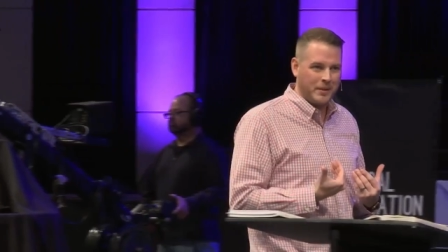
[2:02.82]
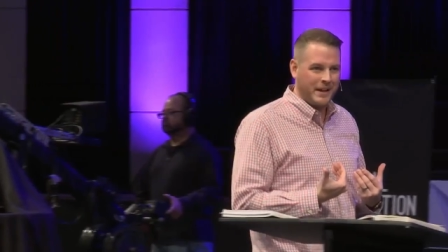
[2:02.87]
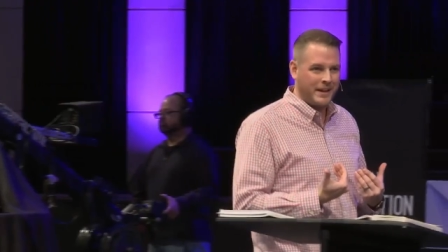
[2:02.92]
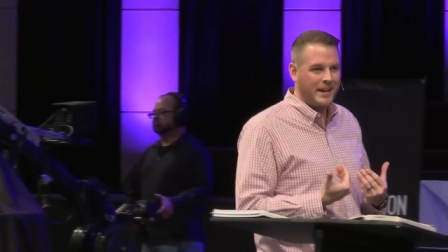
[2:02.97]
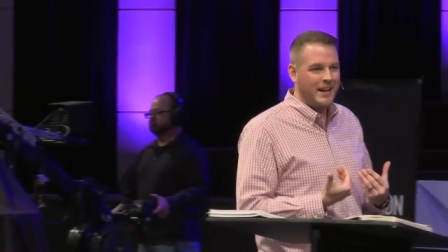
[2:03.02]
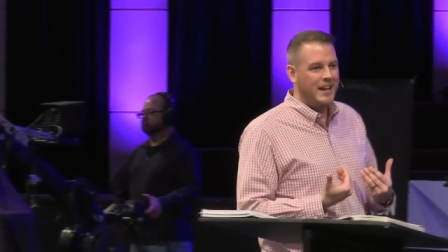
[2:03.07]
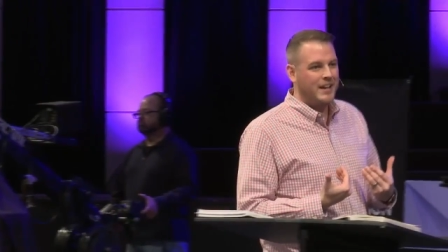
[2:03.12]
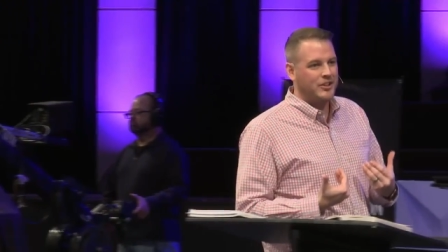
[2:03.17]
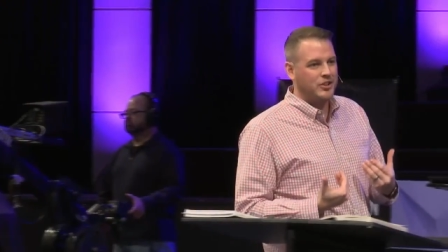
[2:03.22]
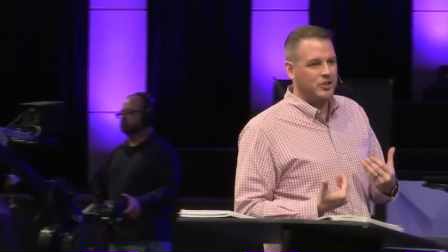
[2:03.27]

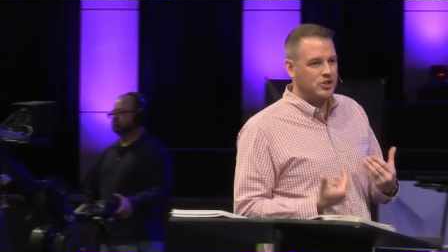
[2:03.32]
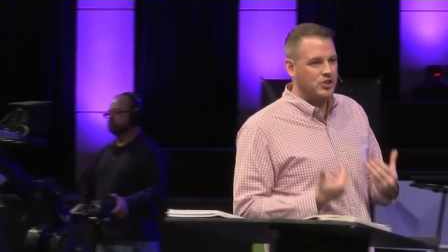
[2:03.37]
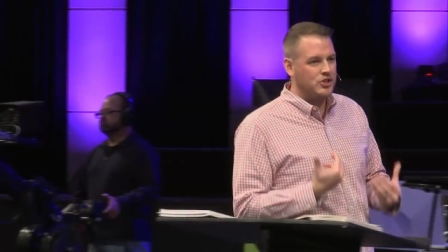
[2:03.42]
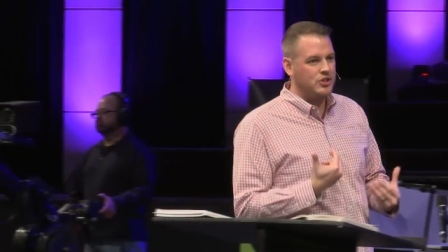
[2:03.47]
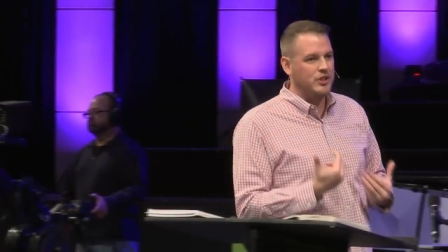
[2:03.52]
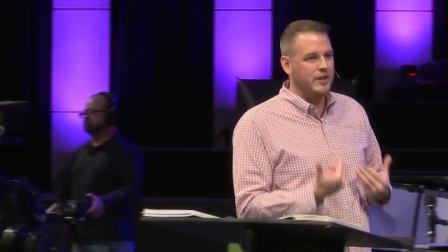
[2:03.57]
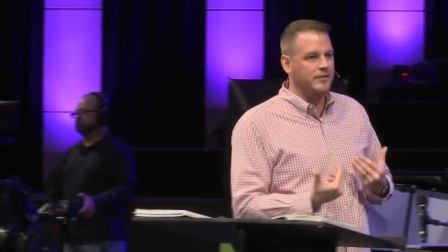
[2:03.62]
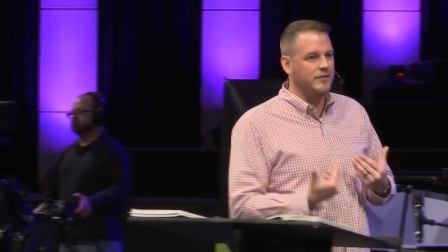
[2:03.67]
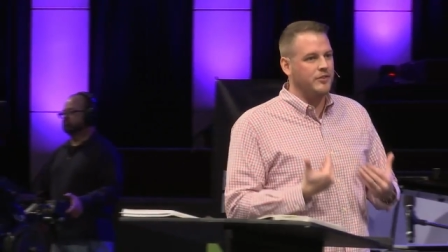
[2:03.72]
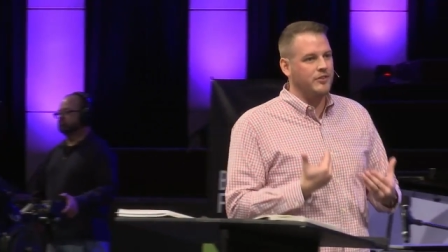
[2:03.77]
bit, to
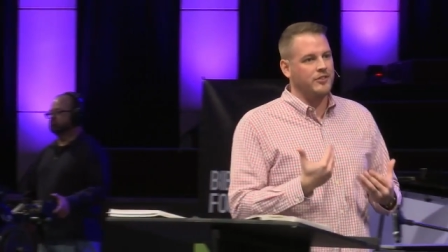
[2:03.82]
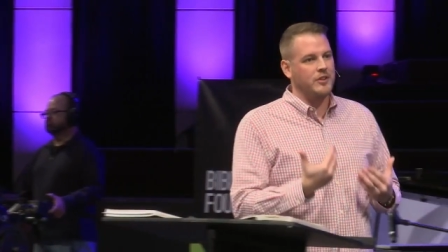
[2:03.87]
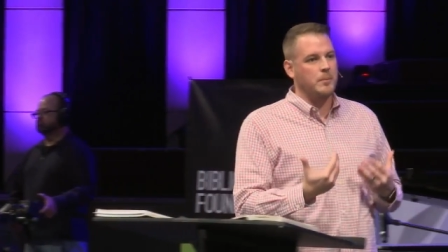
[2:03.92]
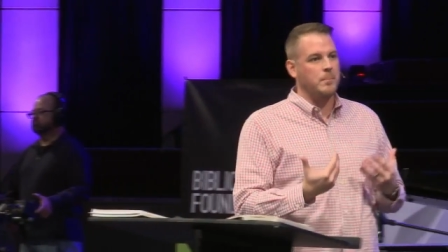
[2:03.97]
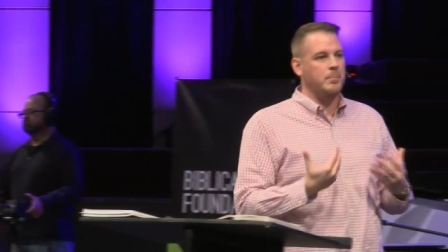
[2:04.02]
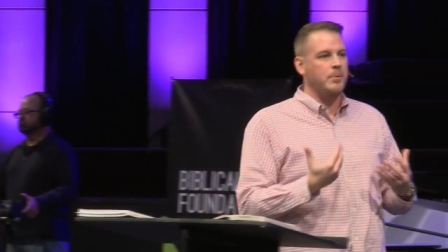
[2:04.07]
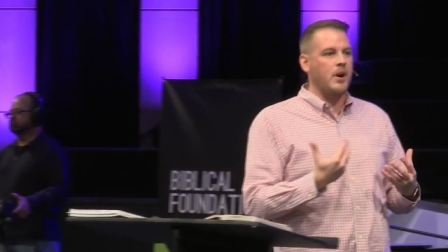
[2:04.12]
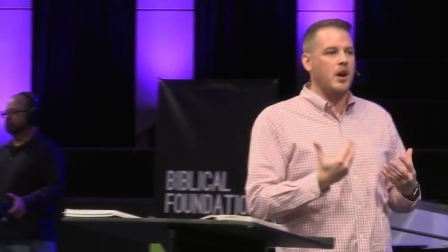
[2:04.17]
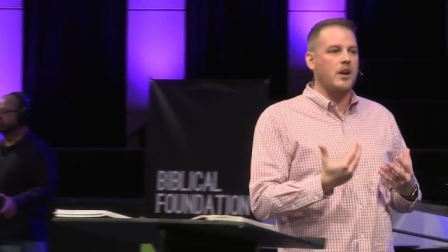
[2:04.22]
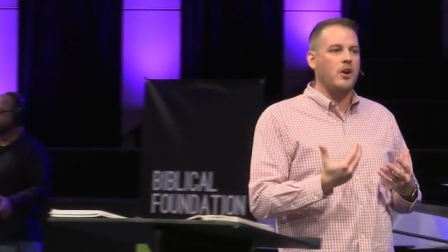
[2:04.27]
shift
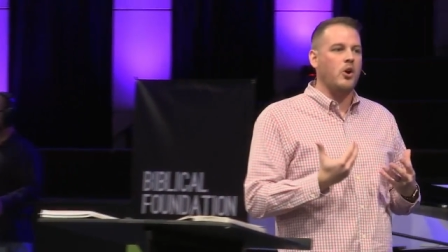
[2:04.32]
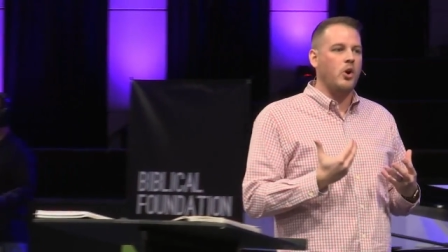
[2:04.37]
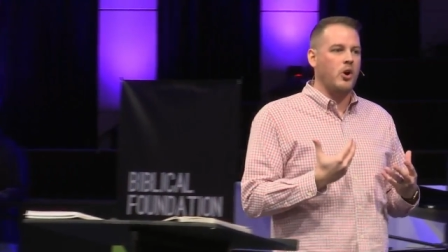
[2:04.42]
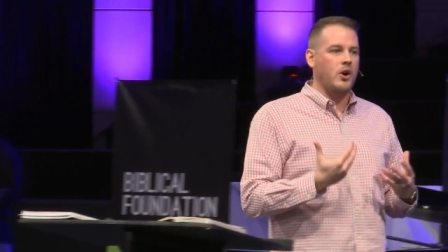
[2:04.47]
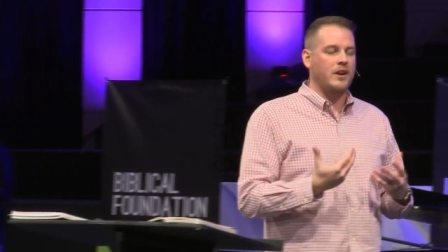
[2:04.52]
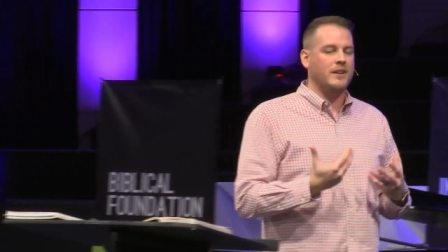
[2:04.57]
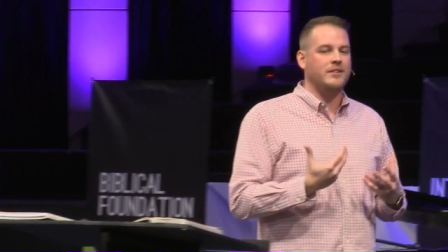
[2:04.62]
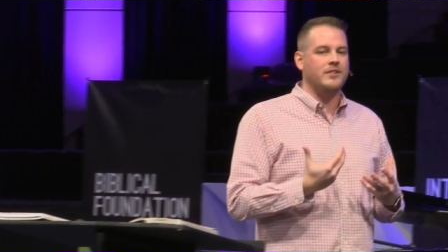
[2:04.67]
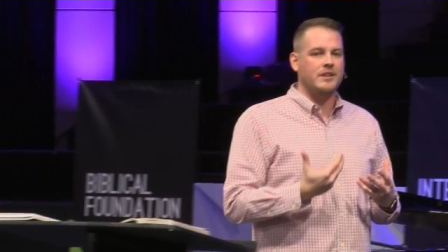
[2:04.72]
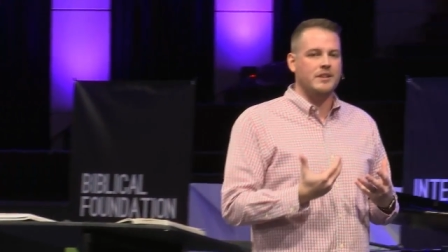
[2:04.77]
some
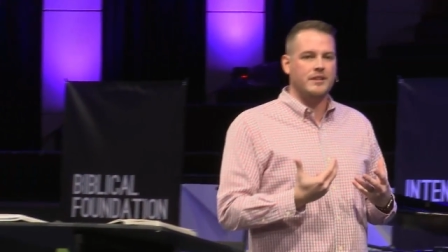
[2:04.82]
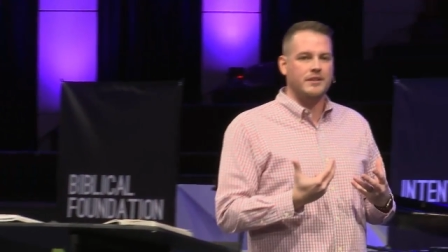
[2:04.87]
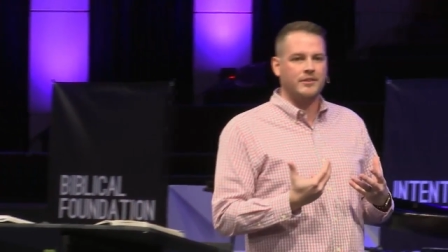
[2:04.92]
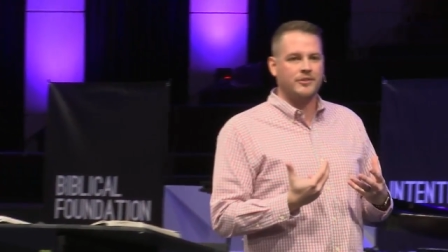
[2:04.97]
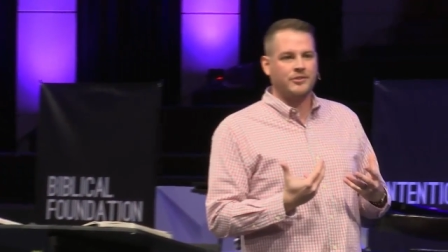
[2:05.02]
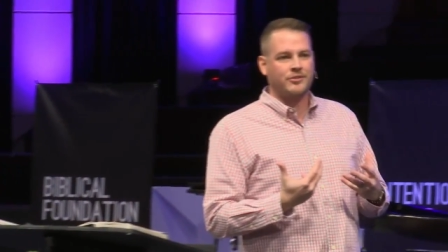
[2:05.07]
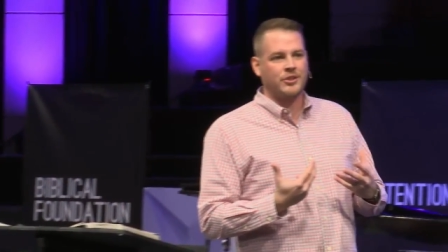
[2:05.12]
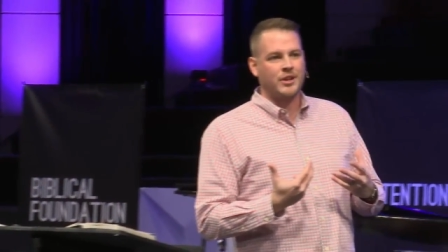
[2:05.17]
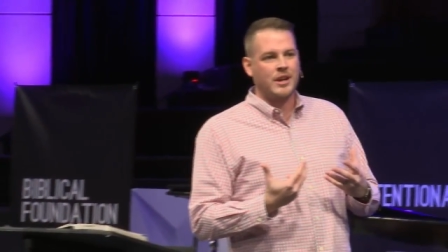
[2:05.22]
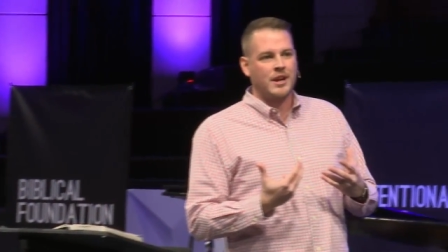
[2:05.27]

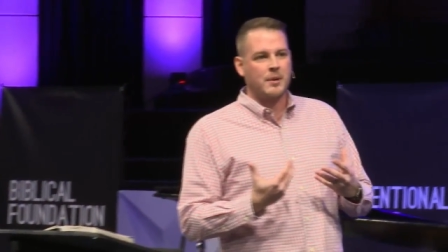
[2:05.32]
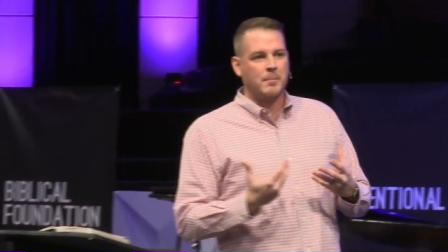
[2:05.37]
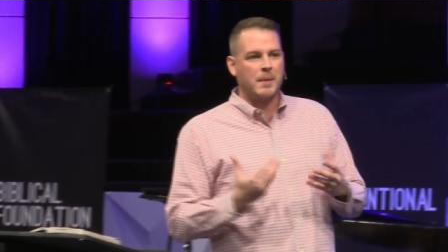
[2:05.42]
priorities,